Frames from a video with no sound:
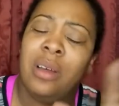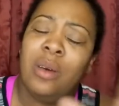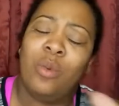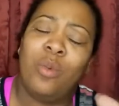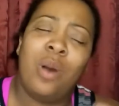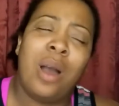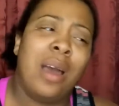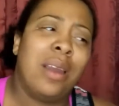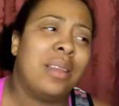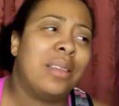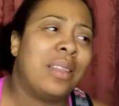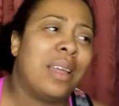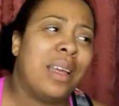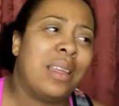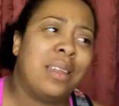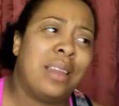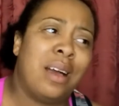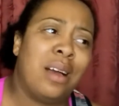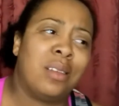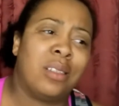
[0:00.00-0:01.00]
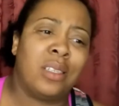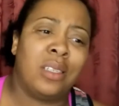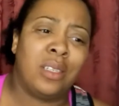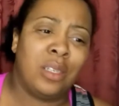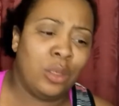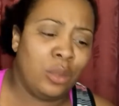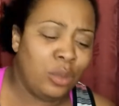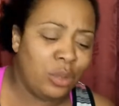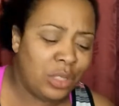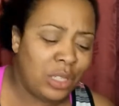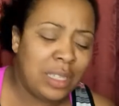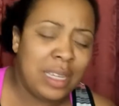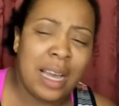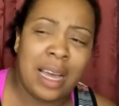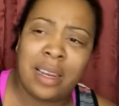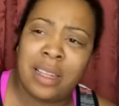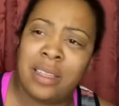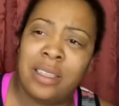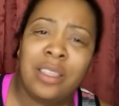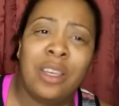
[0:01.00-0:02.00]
Juan is like, nah, she cool. She got it.